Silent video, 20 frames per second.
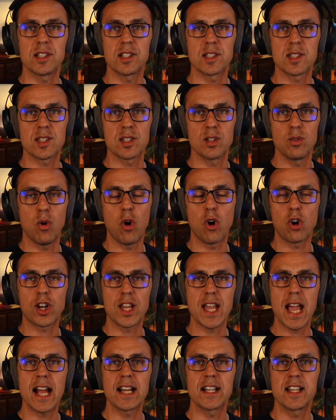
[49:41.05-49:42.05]
It's so
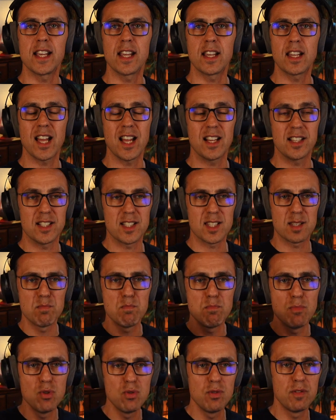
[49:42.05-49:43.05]
organic, and it's
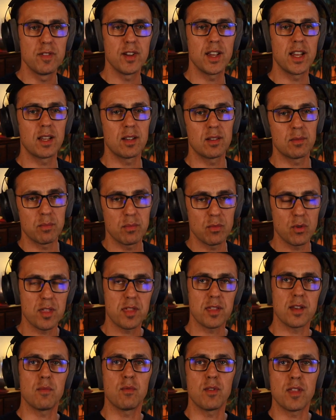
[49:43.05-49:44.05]
moving
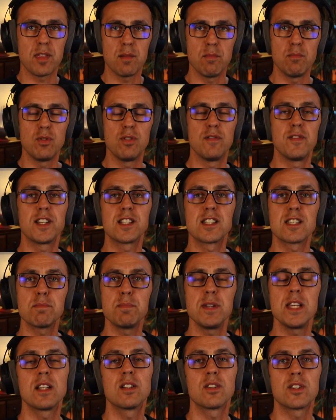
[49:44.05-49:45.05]
with a moving
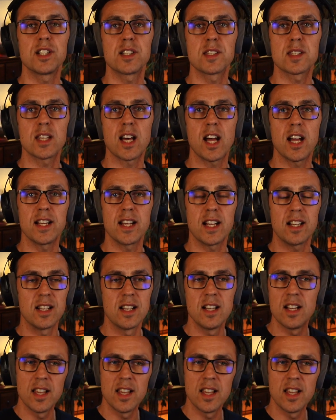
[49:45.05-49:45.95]
speaker inside, and